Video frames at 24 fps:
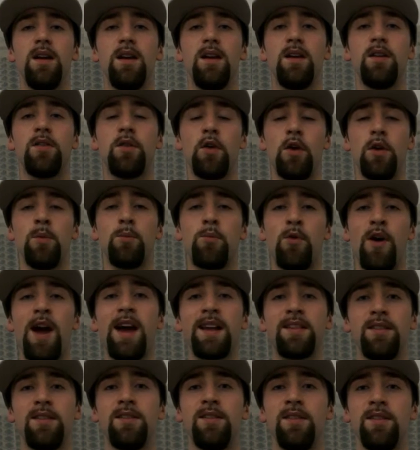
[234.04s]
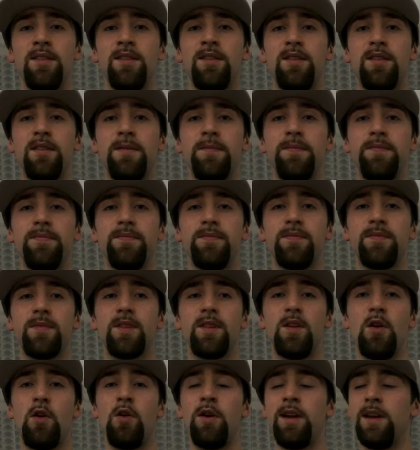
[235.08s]
certain practices
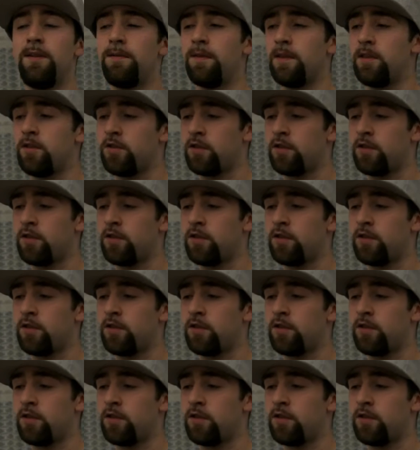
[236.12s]
or even